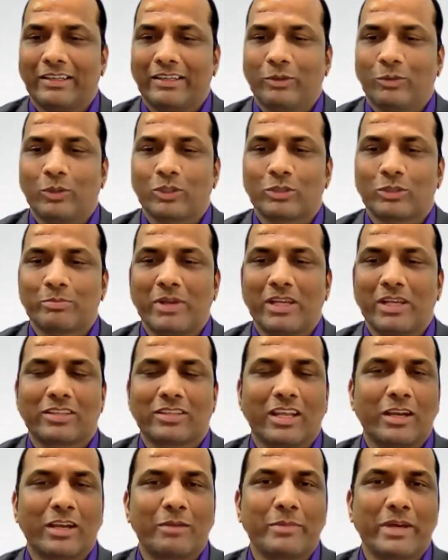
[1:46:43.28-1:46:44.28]

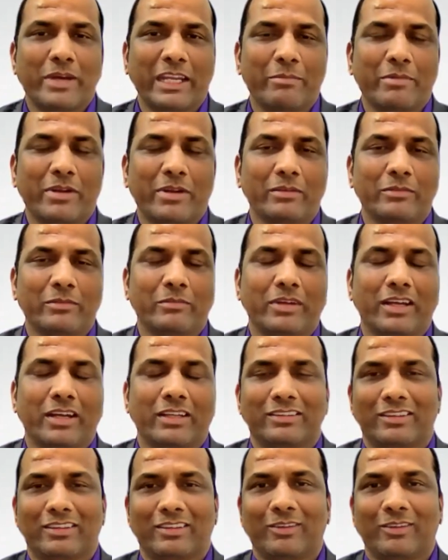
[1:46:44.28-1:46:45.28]
Toastmaster Mariam
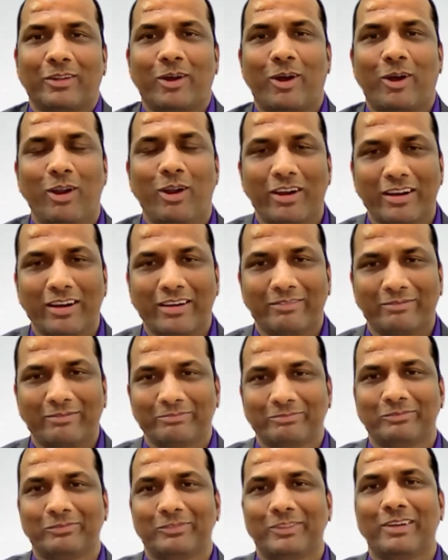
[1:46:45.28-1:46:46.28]
Rangat,
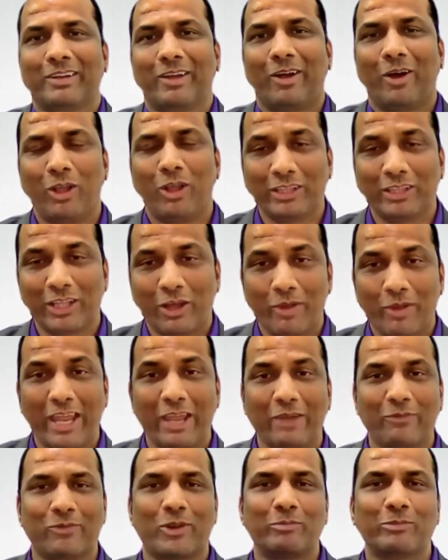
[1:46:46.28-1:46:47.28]
all the
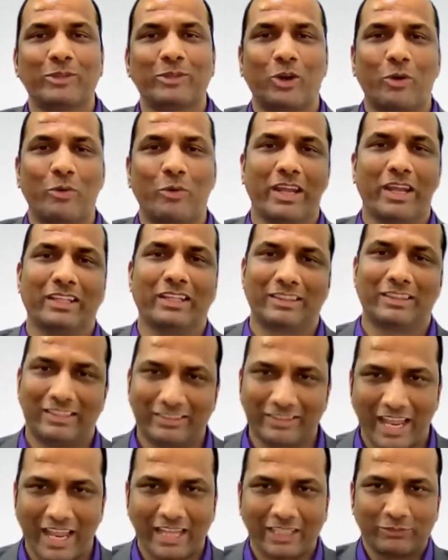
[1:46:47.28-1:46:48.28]
way from the Kuwait.
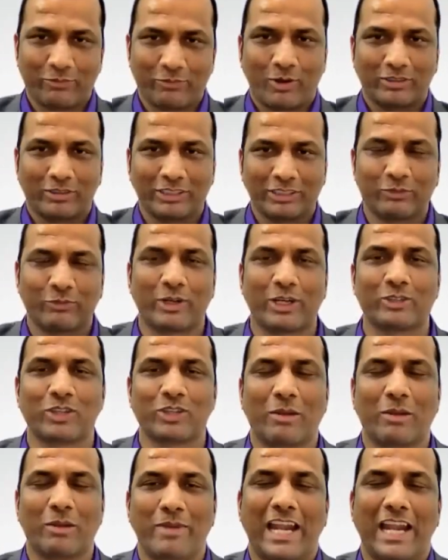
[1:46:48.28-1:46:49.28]
Thanks for this
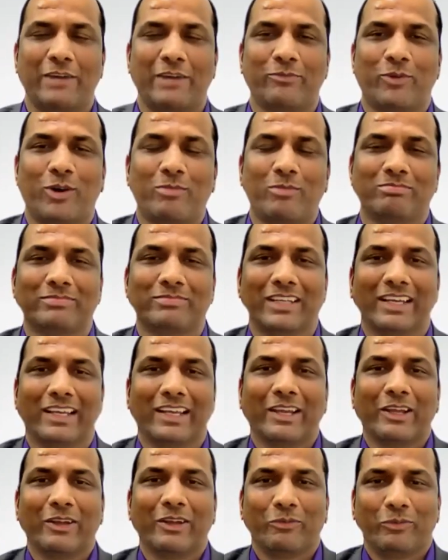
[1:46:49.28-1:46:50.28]
virtual platform.
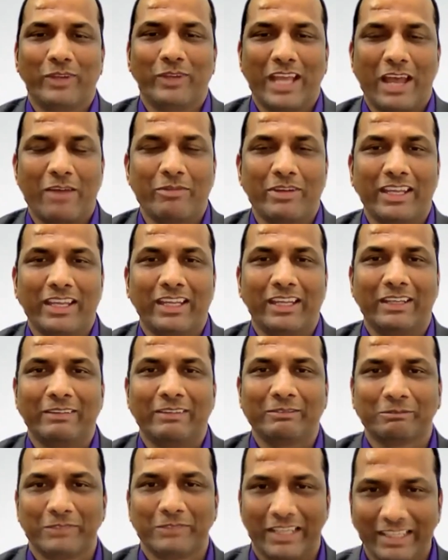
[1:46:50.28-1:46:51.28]
We have
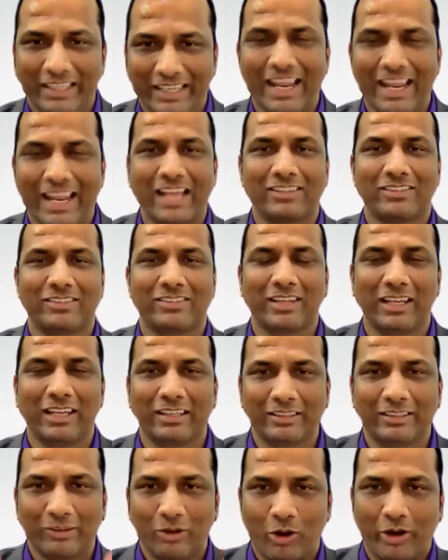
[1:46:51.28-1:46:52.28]
an
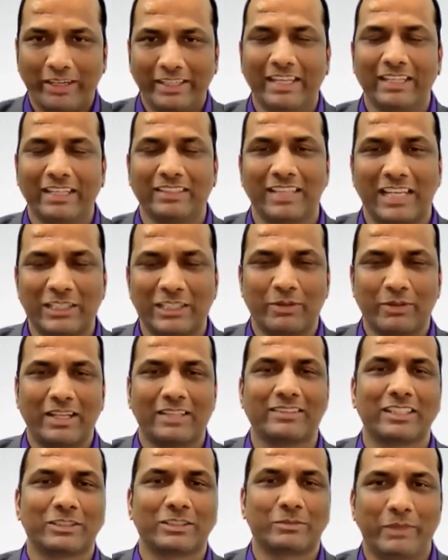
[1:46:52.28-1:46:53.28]
international audience as well as
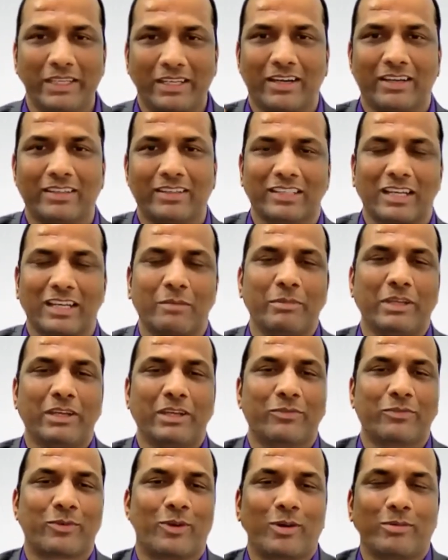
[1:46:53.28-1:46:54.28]
a speaker is coming
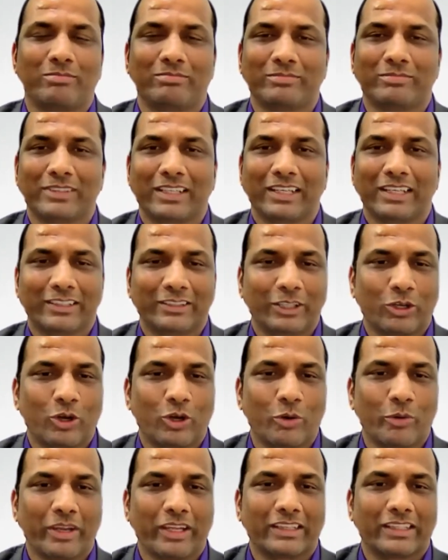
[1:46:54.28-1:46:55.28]
from the
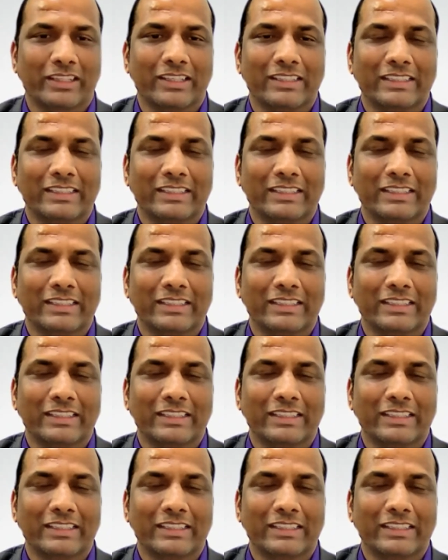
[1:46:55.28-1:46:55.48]
Kuwait.